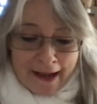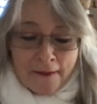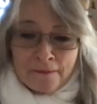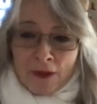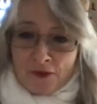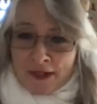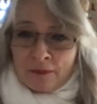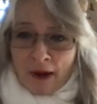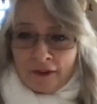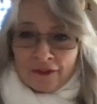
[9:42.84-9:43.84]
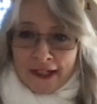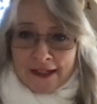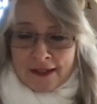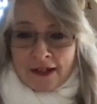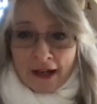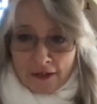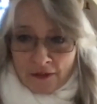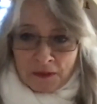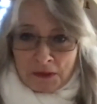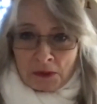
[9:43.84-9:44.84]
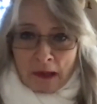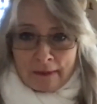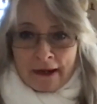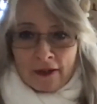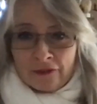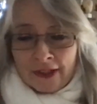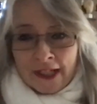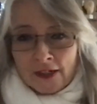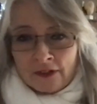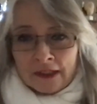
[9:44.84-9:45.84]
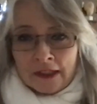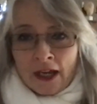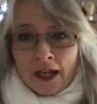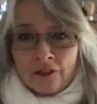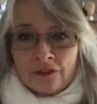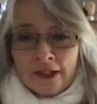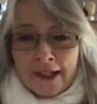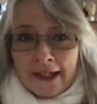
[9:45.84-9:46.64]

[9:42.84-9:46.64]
Obviously, biophilic design. Obviously, we talk about biophilia and life.